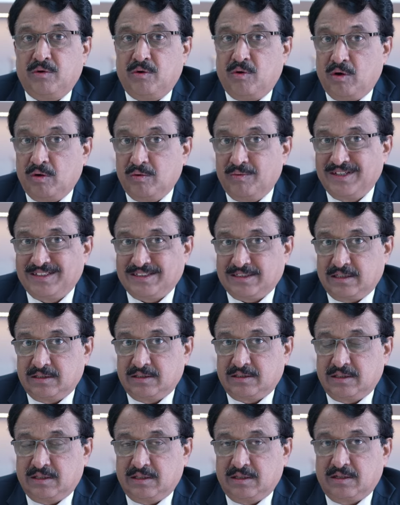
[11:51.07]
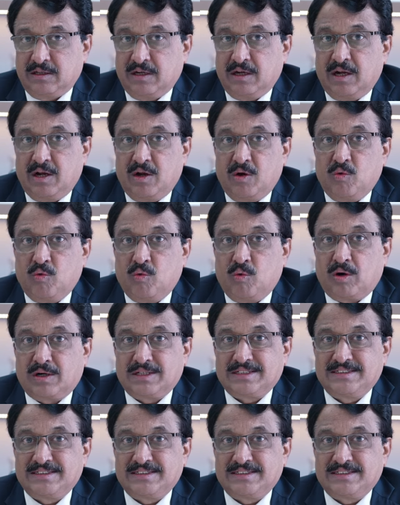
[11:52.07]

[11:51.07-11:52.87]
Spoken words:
Always consider what